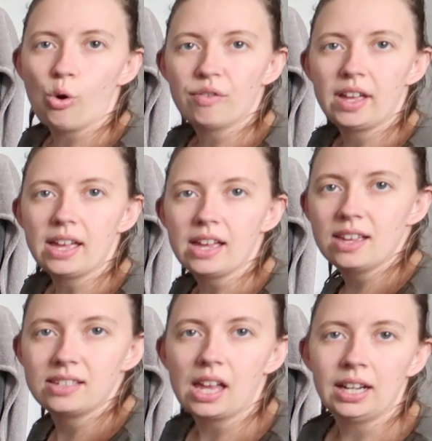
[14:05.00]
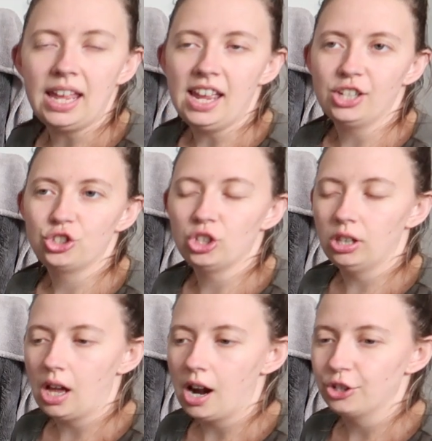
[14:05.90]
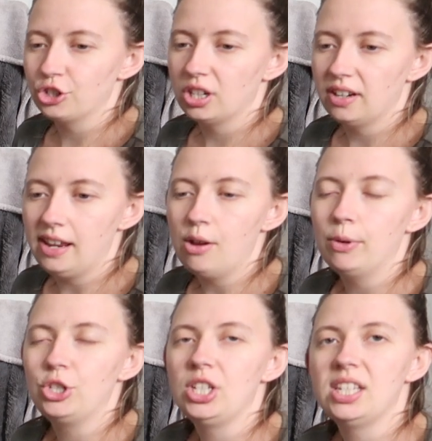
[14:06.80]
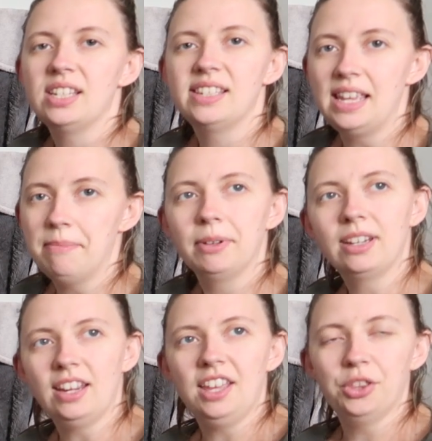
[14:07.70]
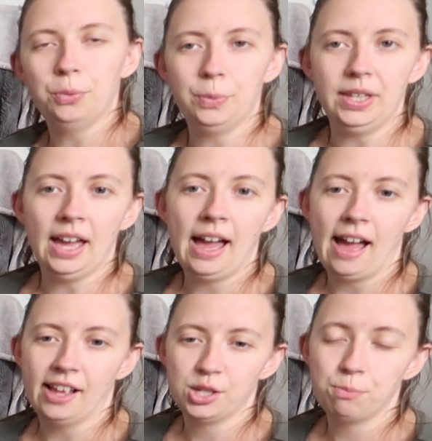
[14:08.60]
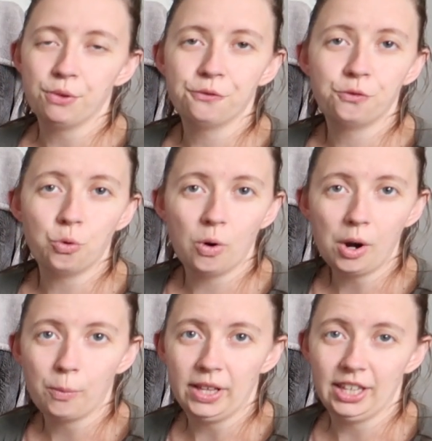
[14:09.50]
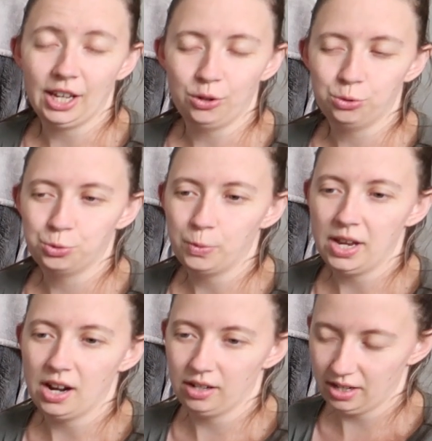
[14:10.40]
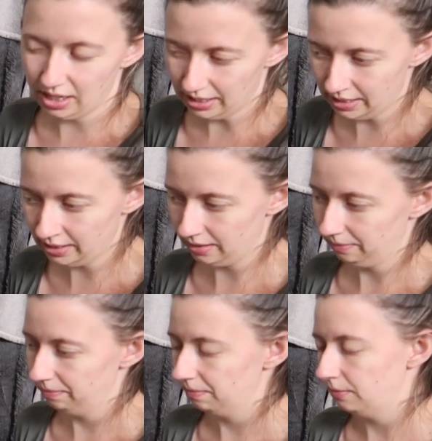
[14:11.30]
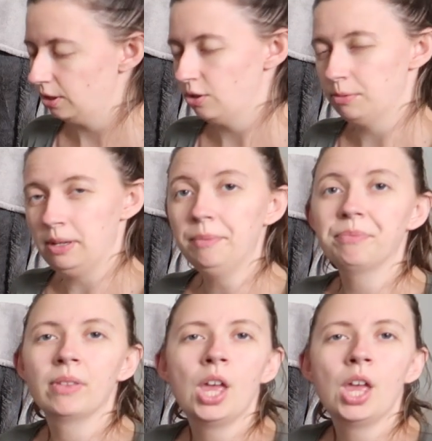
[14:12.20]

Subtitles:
of it. It is an extra large crate, which is the same crate that we had before when the girls were crated. Excuse me.